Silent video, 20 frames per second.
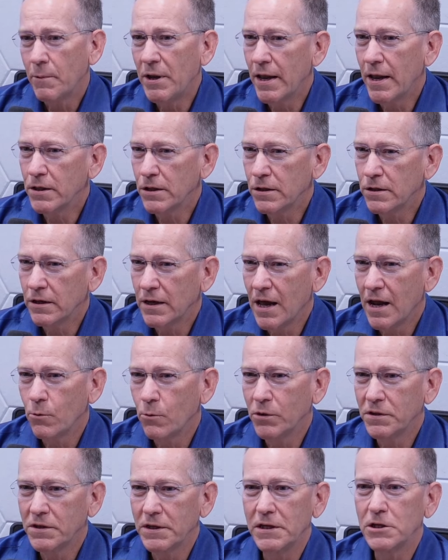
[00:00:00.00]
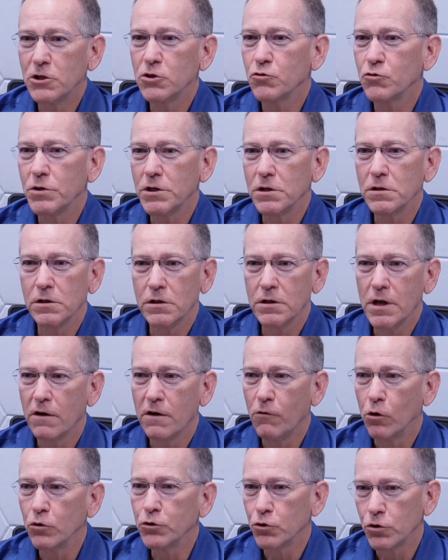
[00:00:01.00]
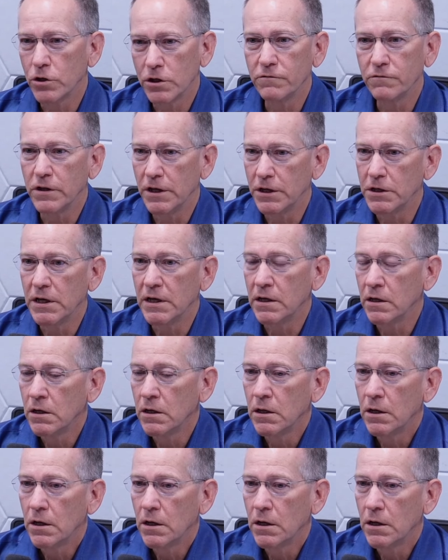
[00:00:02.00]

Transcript: I mean, that's kind of what the industry is. It's kind of alternative lending,